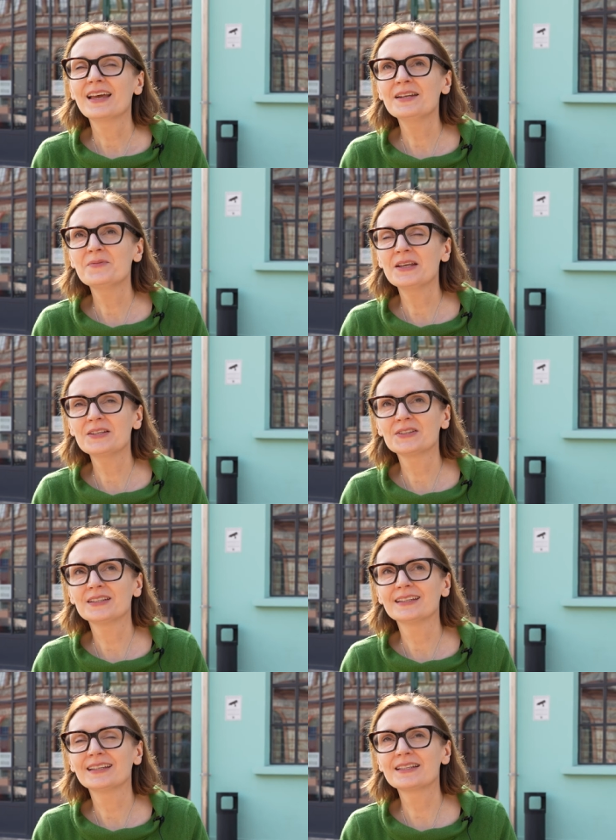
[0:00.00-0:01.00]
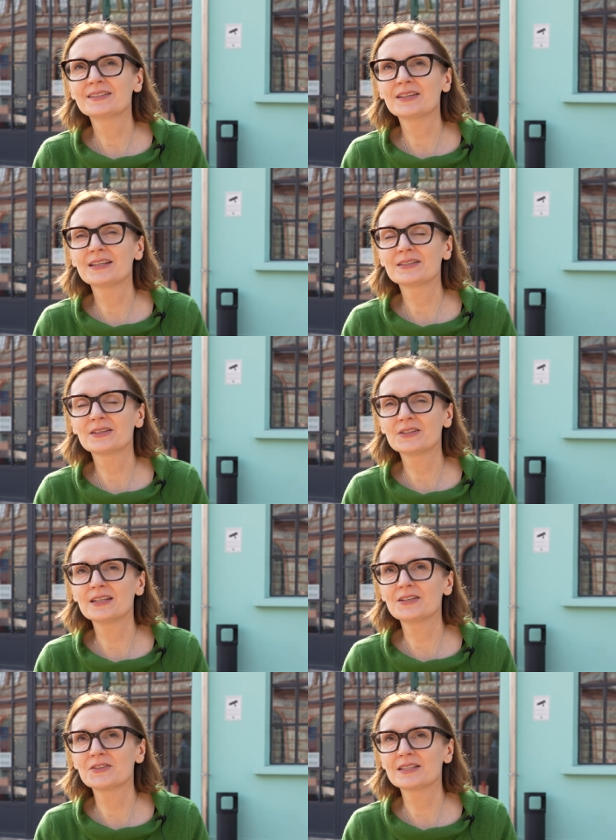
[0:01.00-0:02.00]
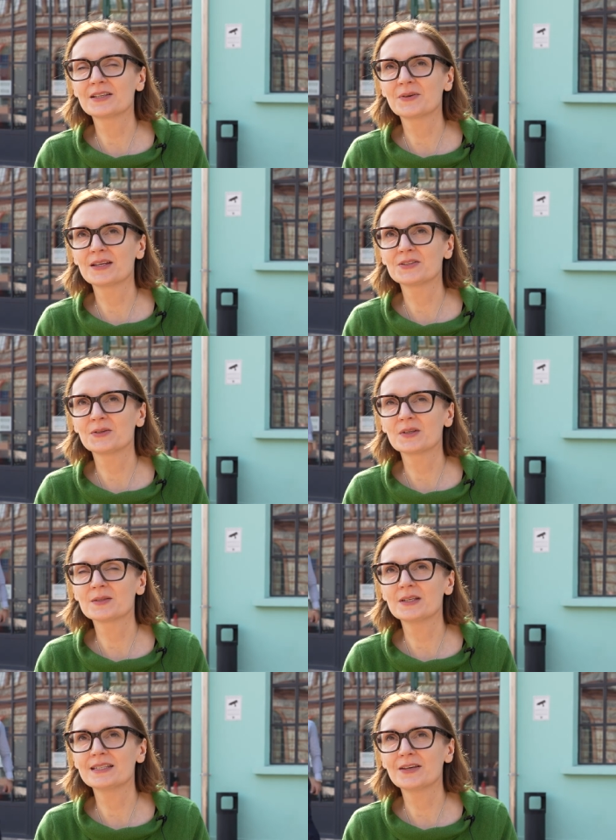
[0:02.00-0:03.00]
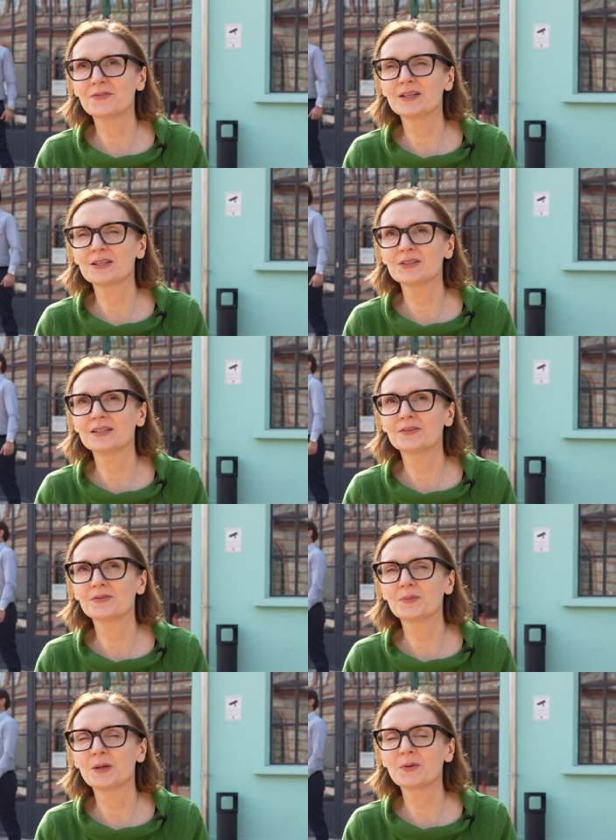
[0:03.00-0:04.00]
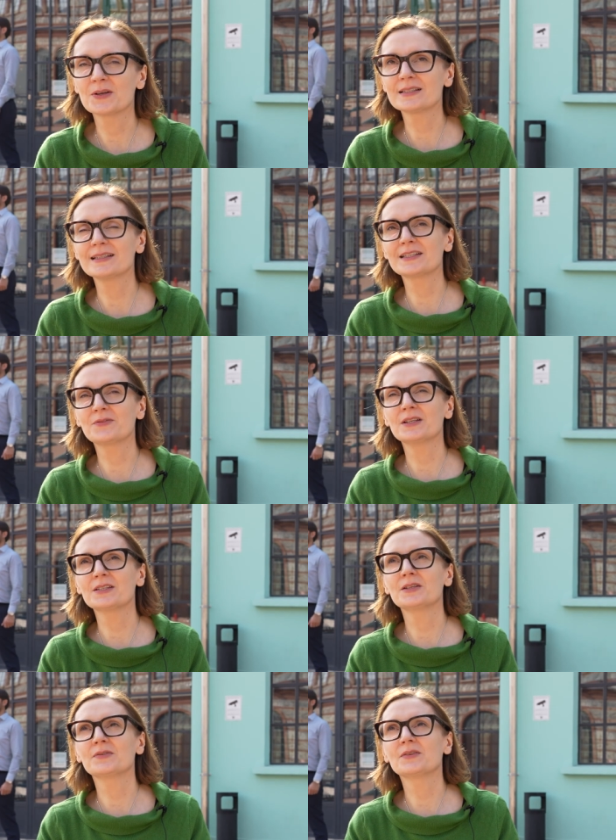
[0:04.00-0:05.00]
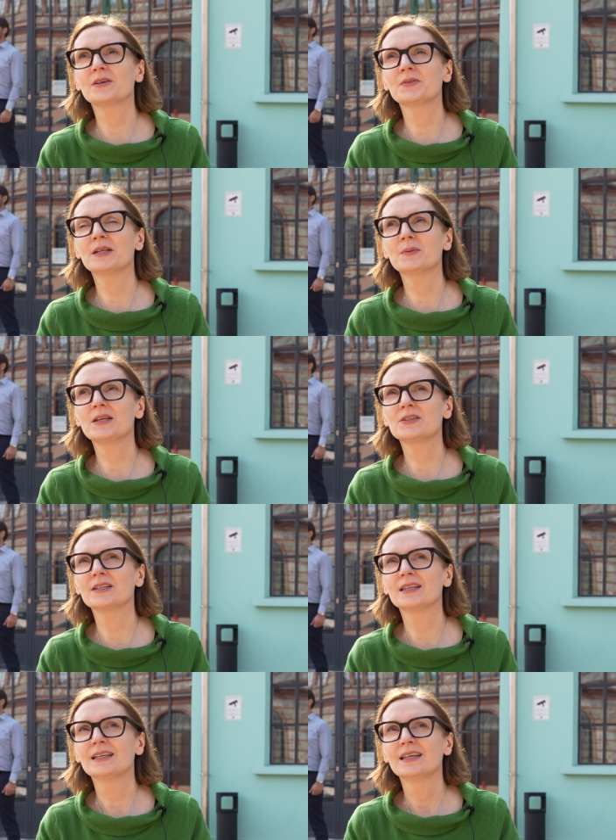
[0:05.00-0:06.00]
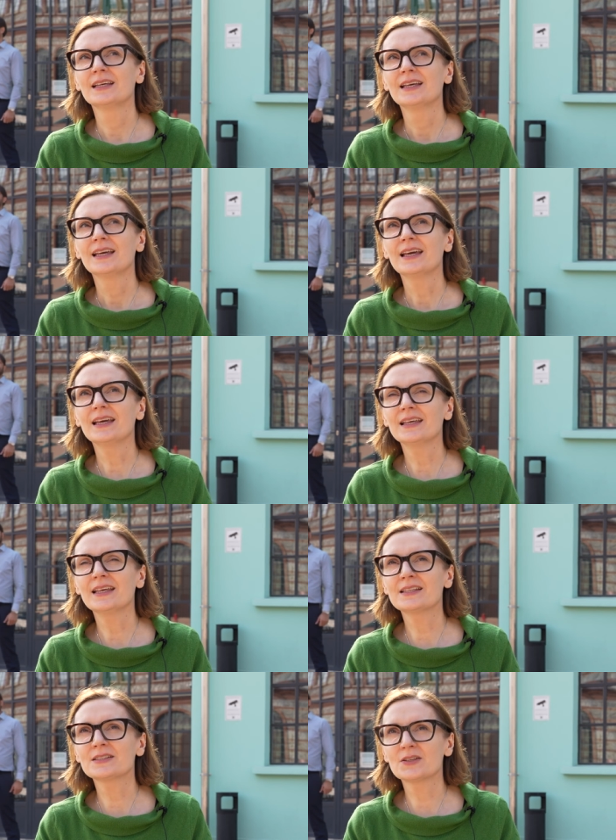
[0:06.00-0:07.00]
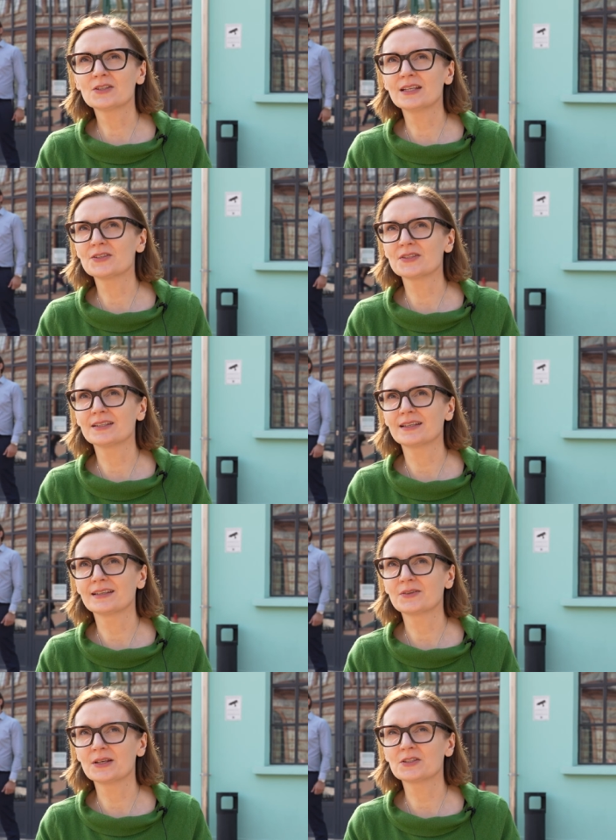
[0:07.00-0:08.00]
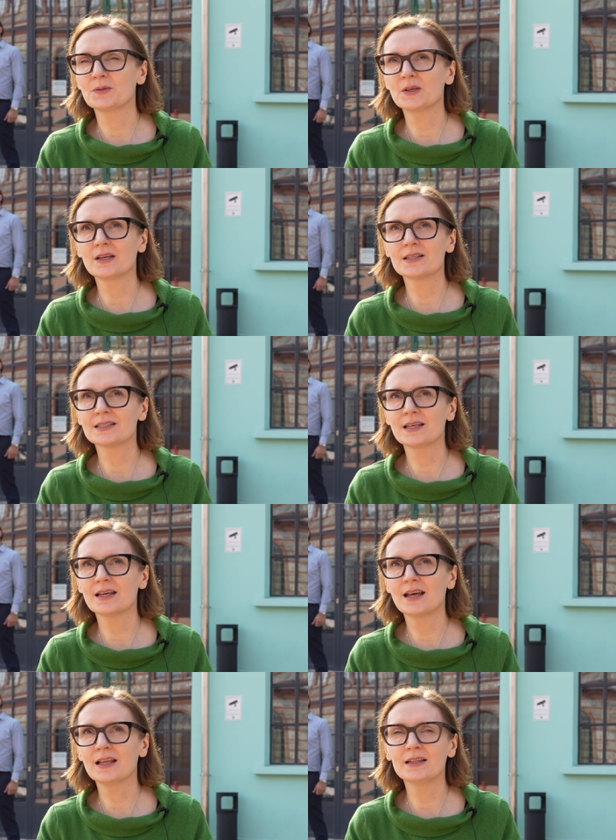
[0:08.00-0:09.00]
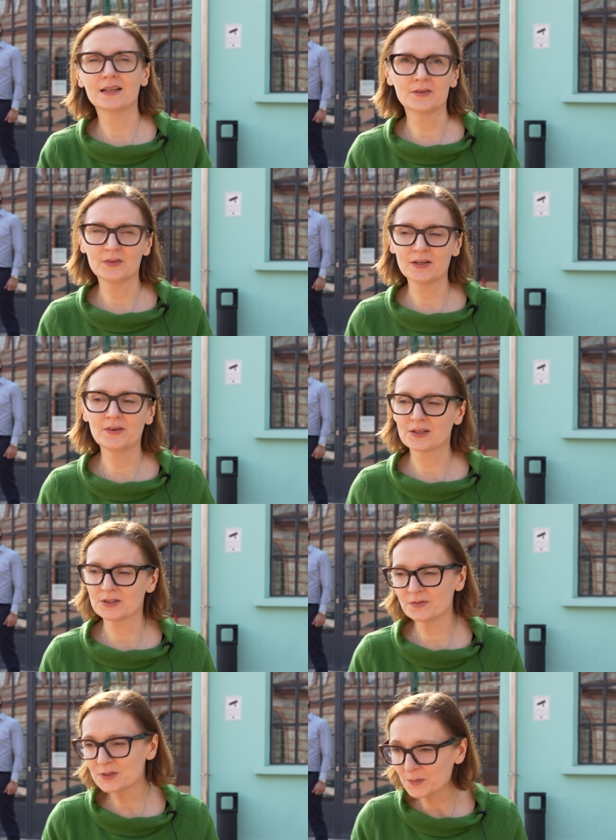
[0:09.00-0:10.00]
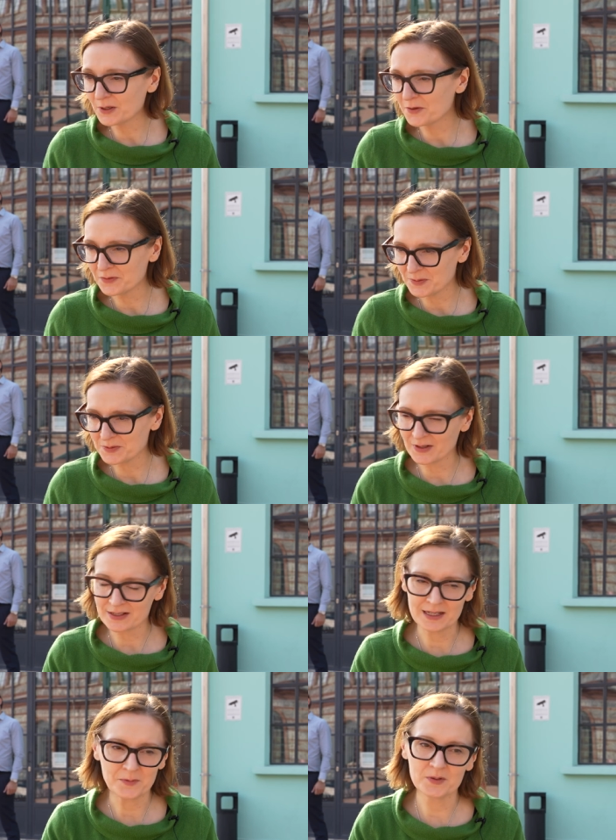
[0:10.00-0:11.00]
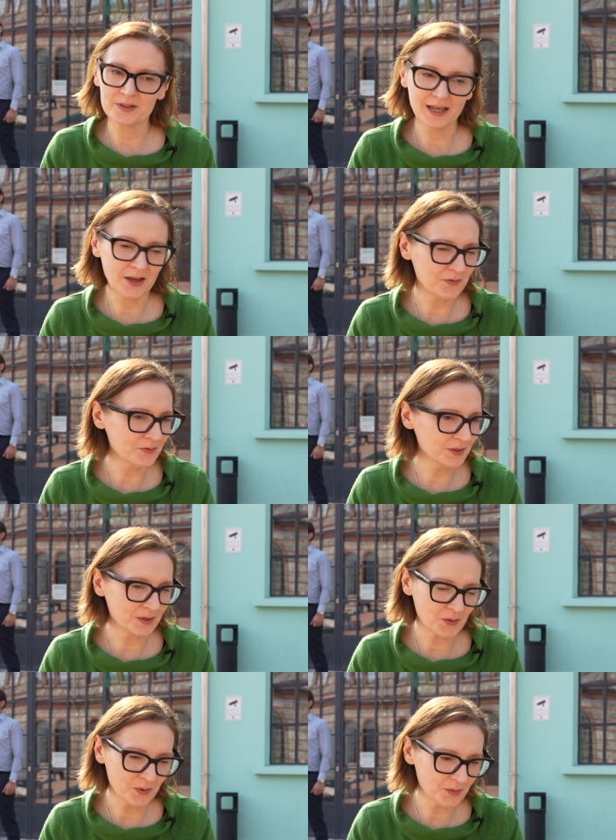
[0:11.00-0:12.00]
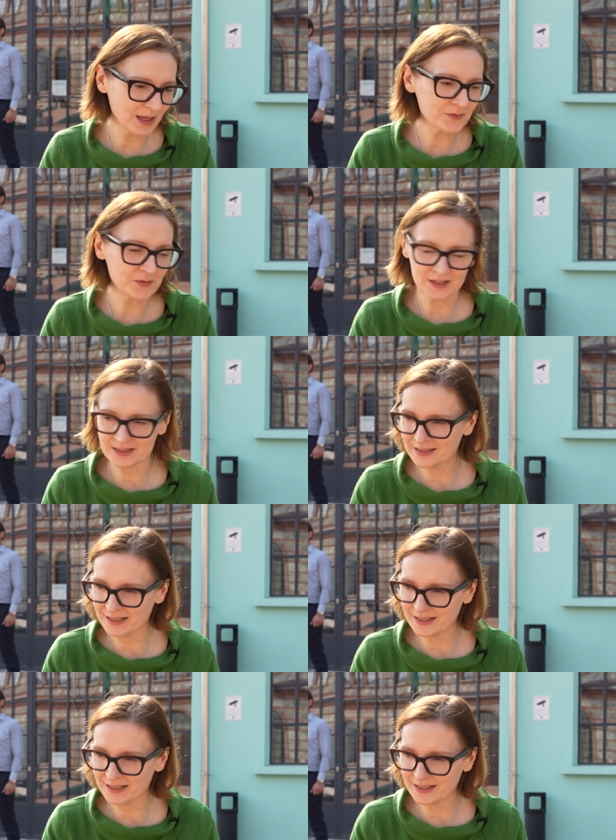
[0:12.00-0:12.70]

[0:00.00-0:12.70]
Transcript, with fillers: Animation, it's such an interesting question. What's my definition of, or my personal definition of animation? It's such an interesting question, because a lot of live action superhero films, for example, have, you know, infinite